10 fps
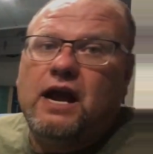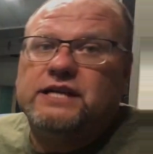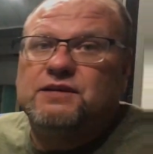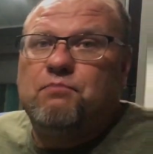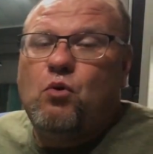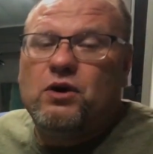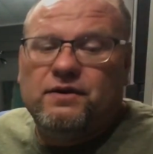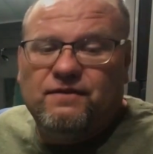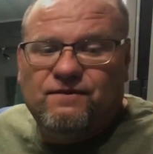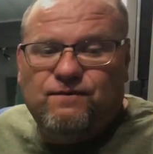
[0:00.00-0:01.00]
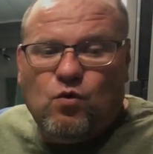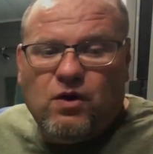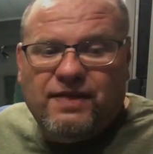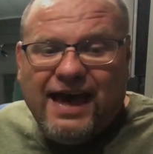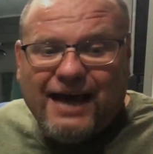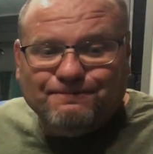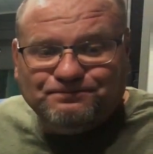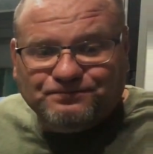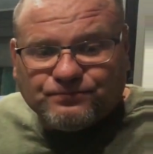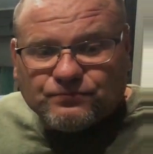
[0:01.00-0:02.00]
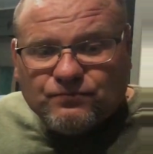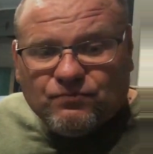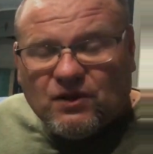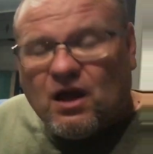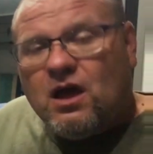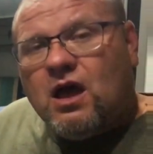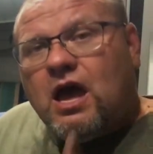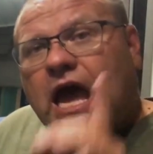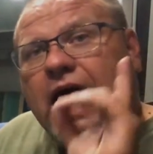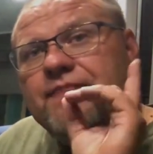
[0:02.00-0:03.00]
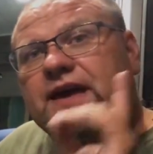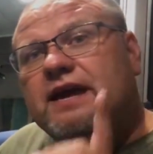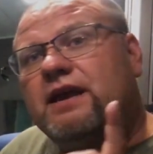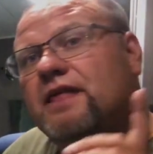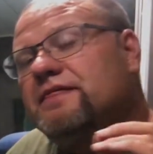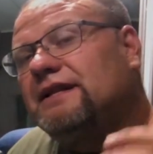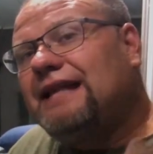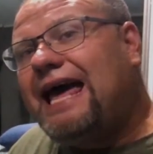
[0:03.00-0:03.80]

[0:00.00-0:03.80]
it's important for that. And then the